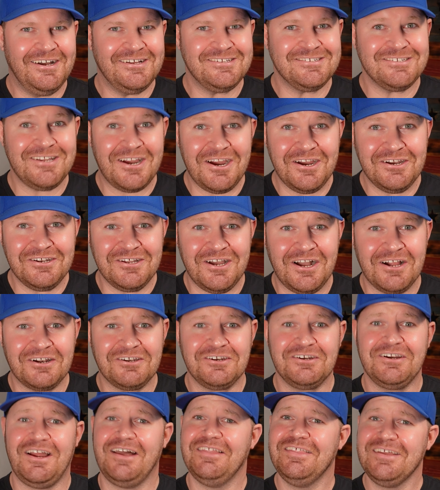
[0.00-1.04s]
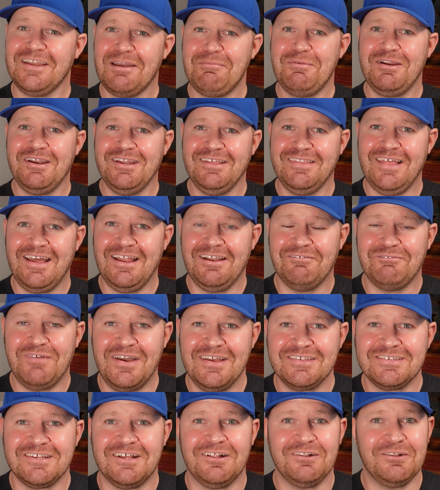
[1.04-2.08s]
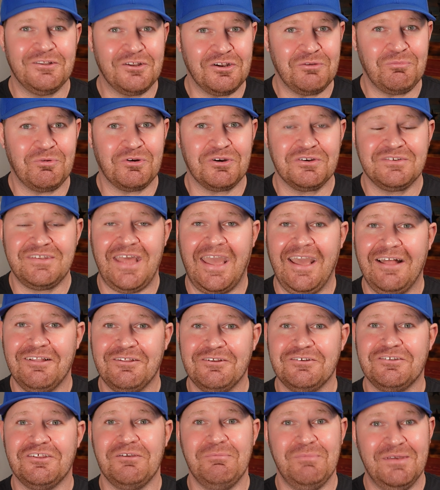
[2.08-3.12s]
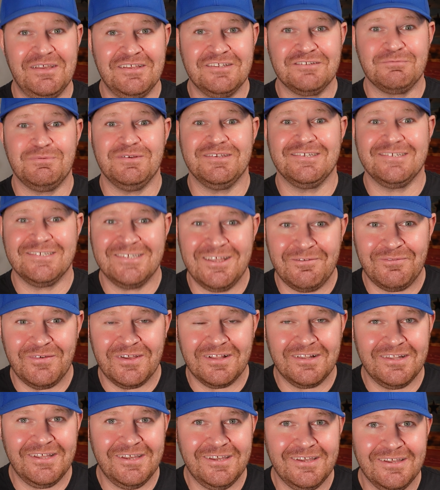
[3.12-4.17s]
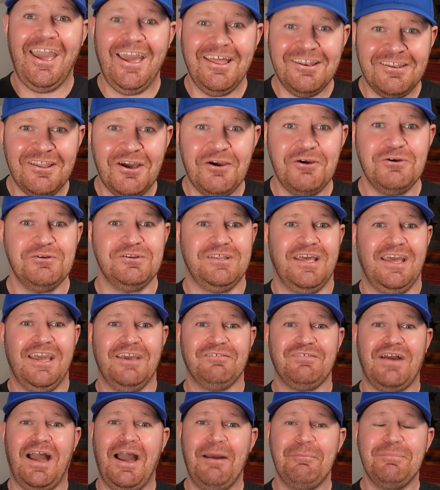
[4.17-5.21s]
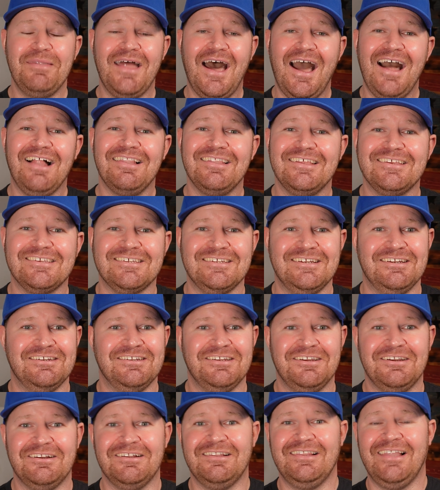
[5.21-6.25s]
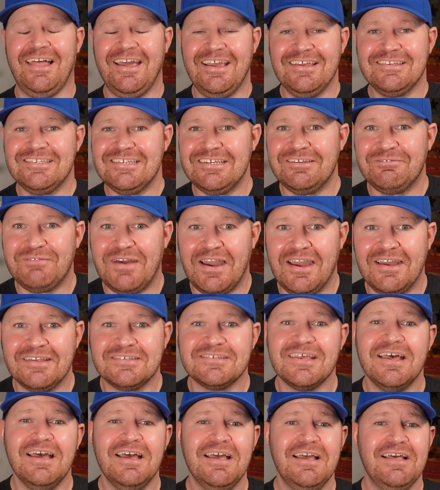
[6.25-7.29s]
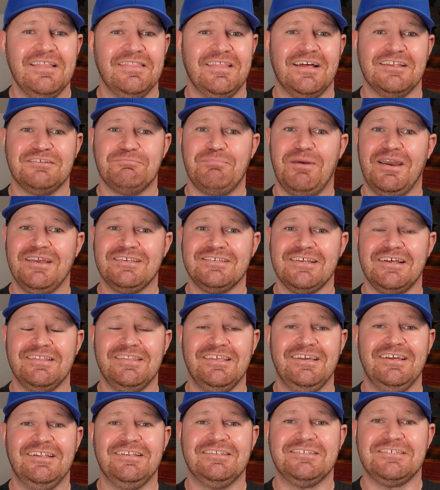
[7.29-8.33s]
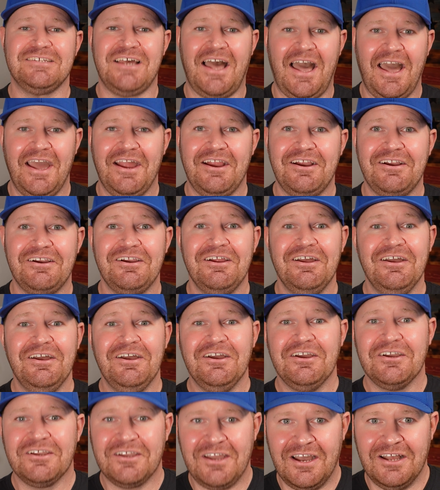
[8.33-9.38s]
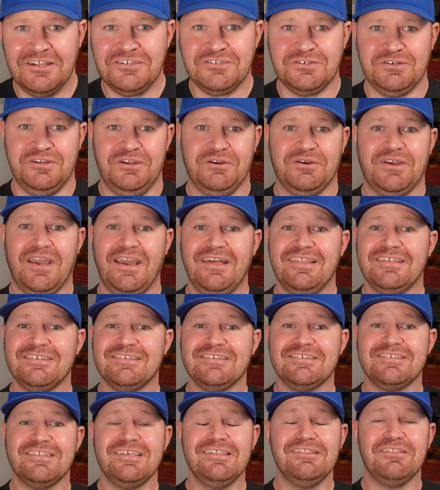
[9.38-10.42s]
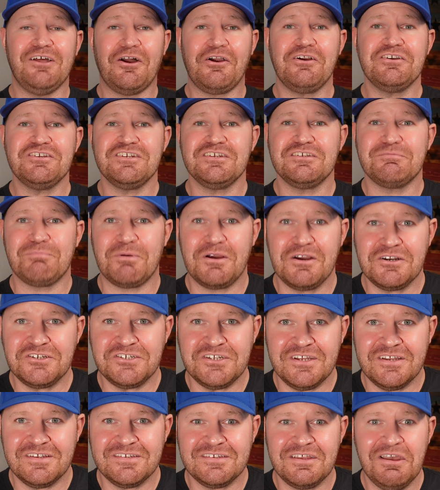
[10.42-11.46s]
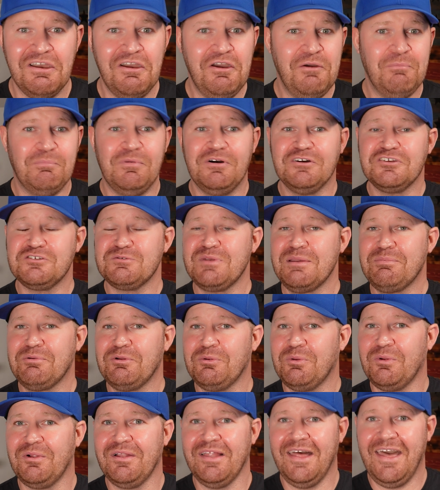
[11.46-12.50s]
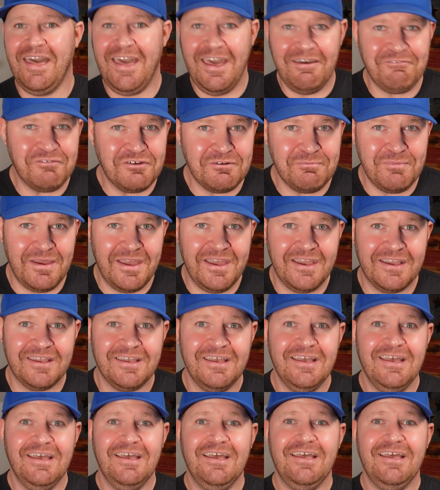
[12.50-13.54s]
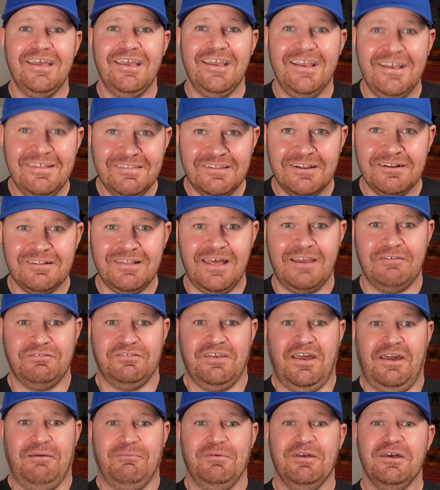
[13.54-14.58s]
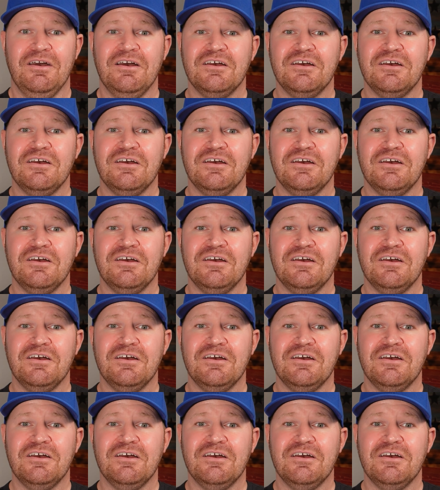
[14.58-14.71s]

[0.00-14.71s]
Sorry, doctor. I think I'm gonna need that advice a little more tailored to me specifically. And no, Dave, I'm not listening to your lazy advice that's based on the entire country, okay? This is the largest purchase most people will ever make in their lifetime.